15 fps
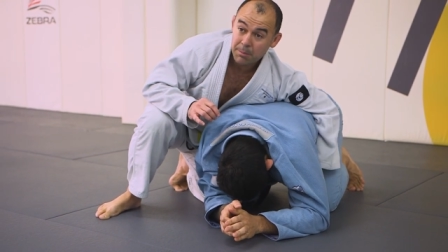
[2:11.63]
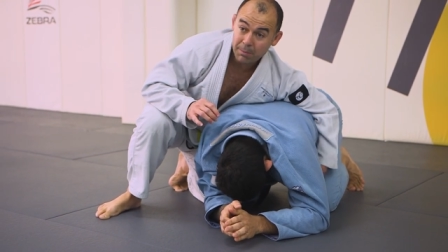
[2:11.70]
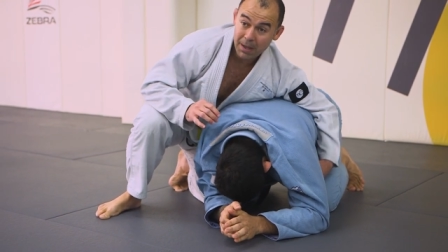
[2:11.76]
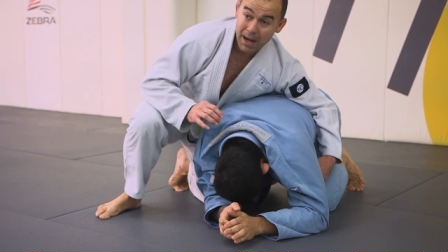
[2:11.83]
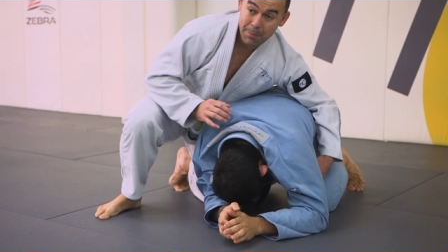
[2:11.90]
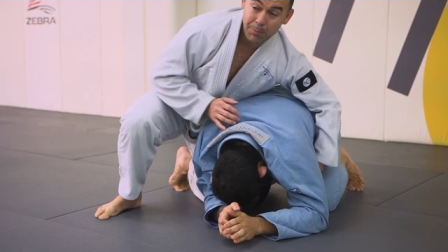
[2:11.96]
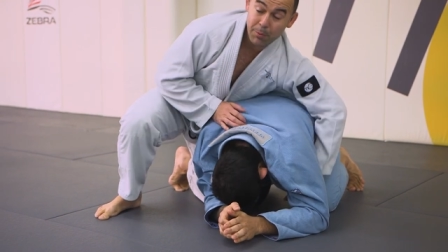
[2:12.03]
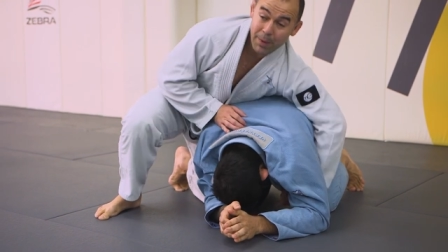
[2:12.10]

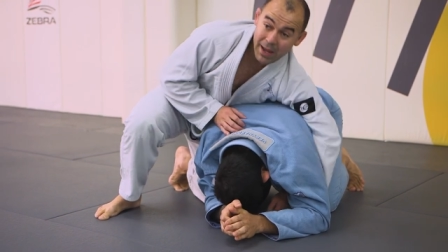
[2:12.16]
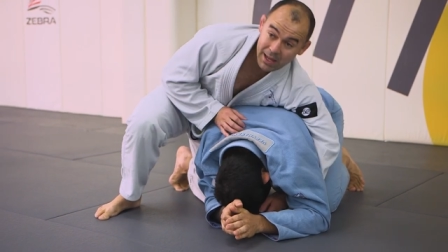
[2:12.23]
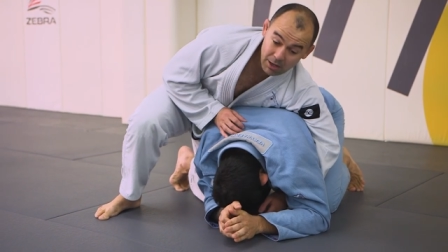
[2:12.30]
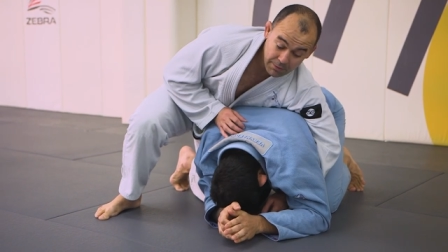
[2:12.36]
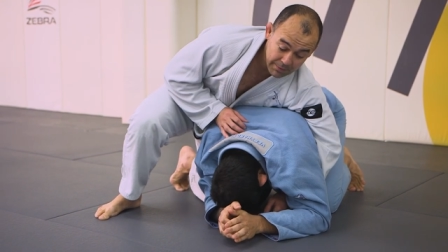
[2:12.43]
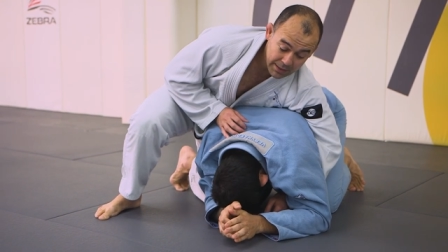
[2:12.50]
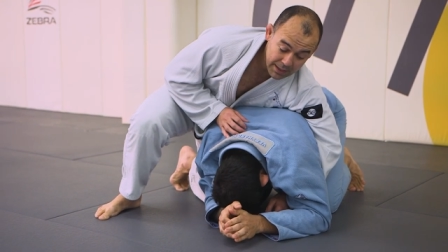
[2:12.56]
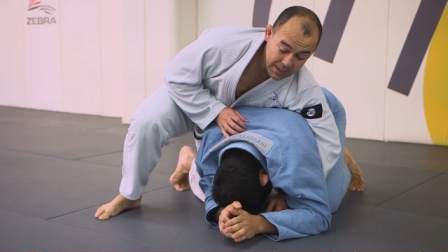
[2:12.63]
But I put my
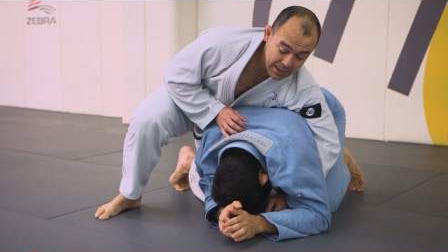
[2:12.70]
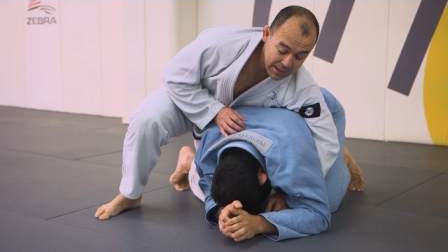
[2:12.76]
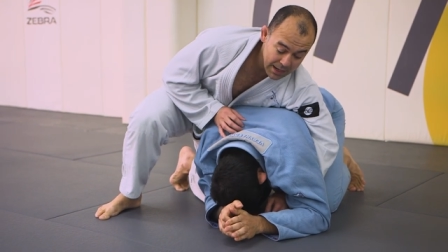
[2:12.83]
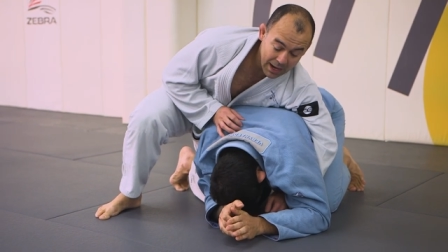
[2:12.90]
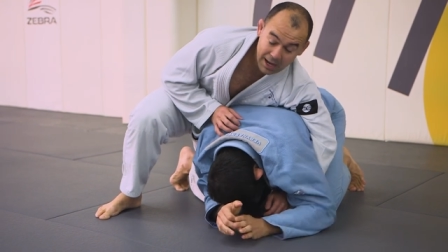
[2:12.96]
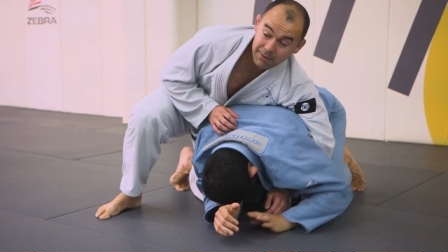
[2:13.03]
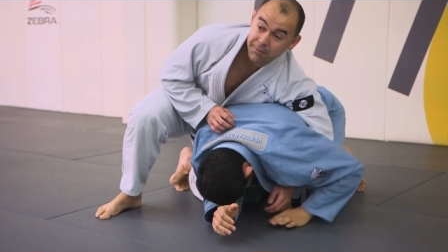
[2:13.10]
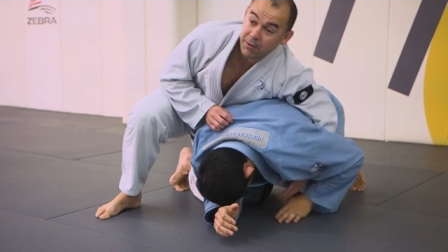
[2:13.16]
hand over there,
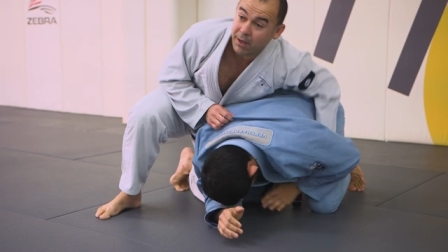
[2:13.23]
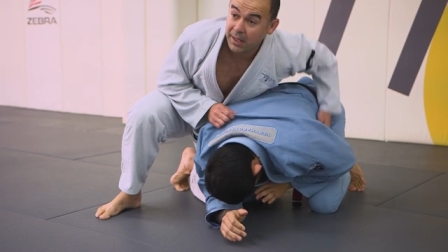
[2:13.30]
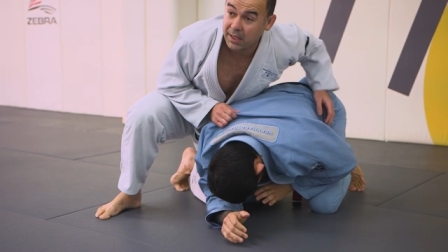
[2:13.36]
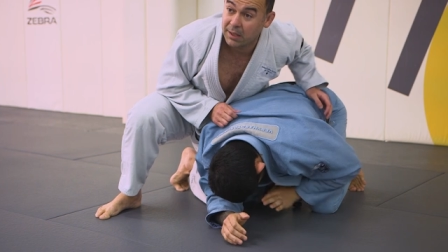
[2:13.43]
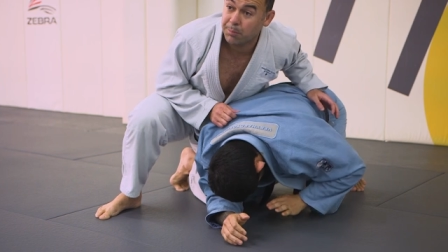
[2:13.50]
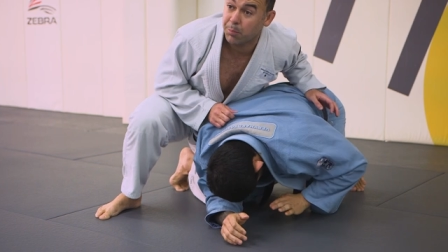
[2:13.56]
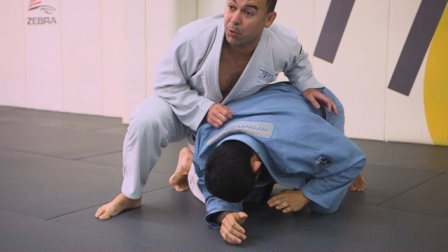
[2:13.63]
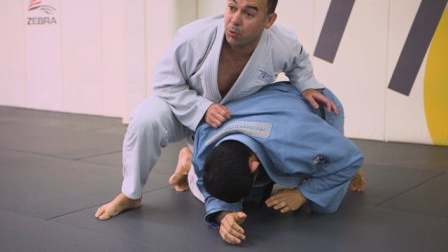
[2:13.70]
I feel like
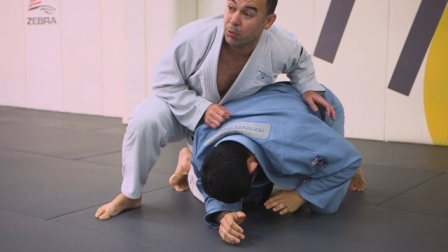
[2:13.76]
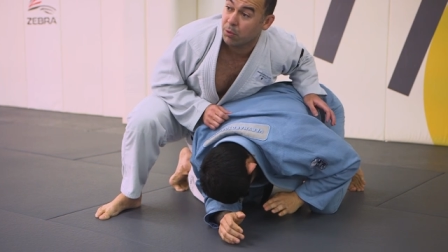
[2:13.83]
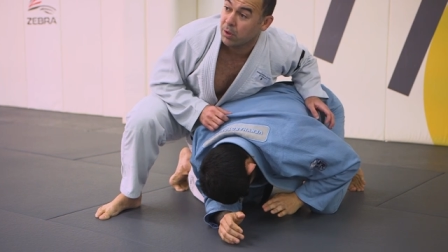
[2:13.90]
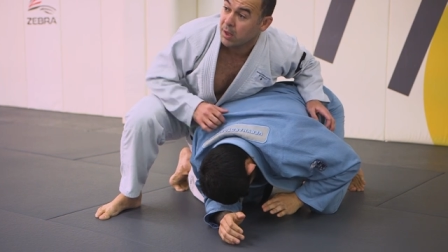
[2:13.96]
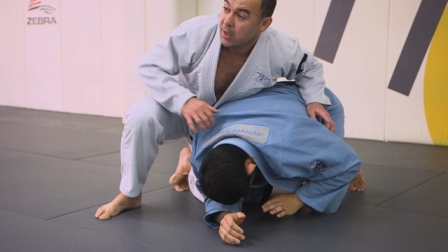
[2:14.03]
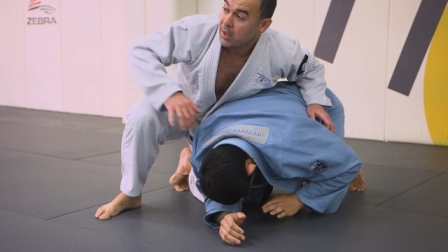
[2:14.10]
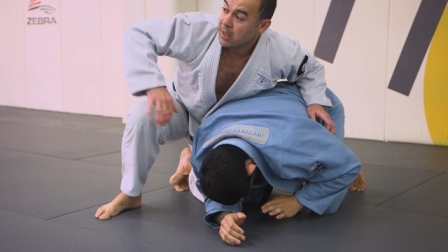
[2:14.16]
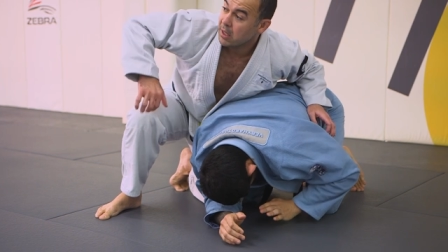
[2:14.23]
he pulled,
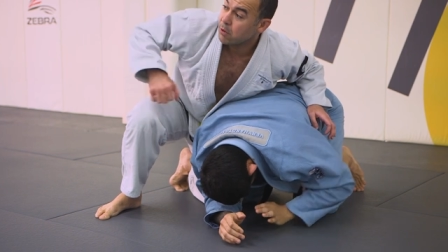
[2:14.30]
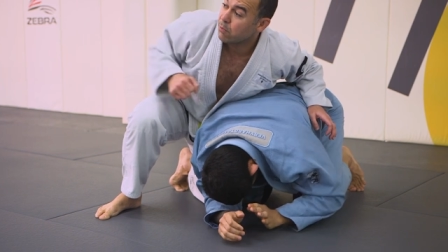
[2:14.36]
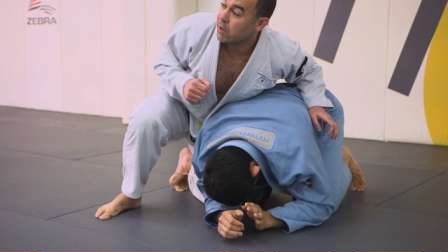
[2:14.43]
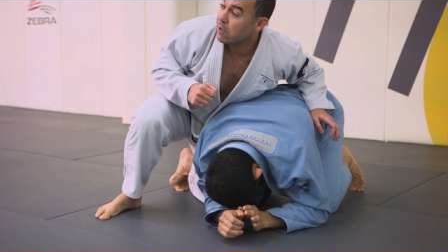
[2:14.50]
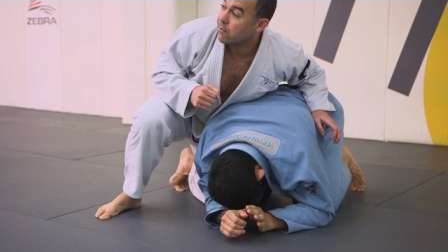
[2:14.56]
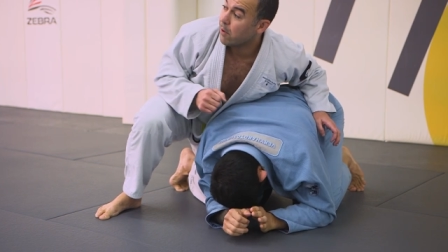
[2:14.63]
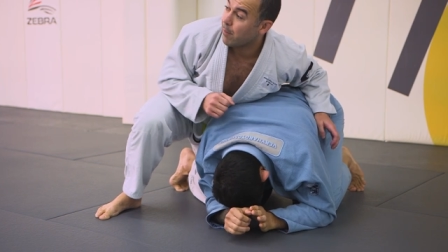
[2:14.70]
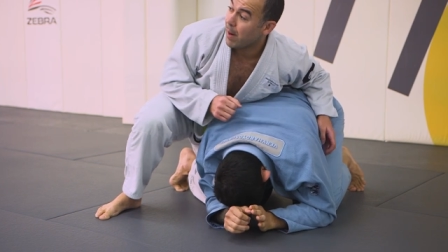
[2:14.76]
he
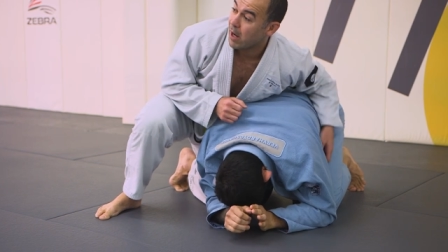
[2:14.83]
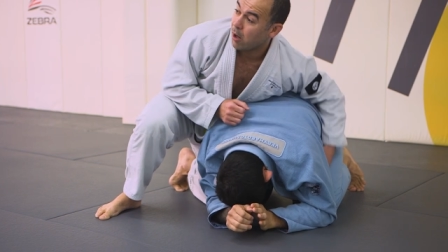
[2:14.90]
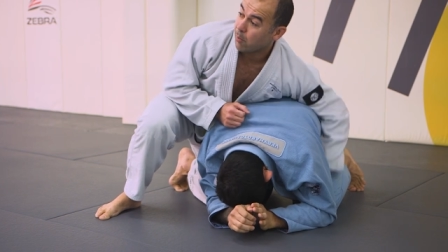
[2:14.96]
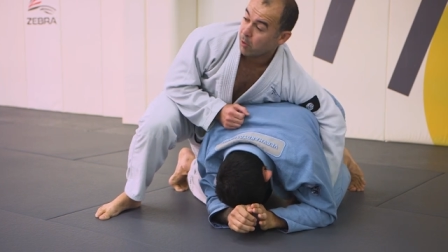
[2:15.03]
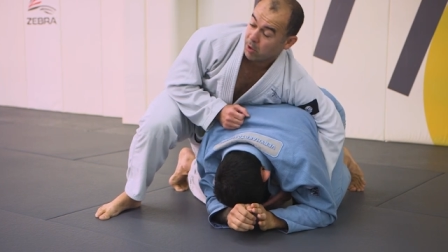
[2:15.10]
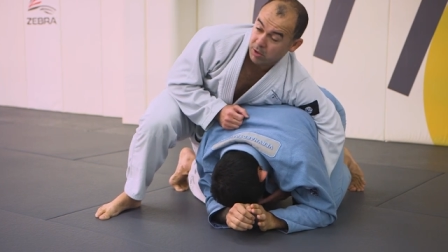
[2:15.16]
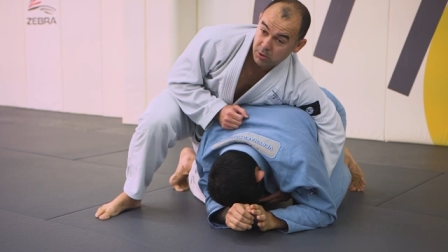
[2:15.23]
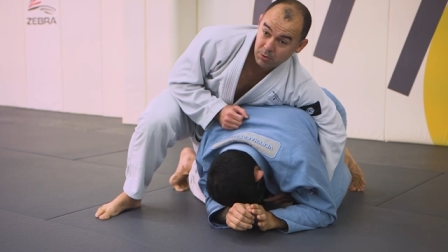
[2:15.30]
reached for my elbow.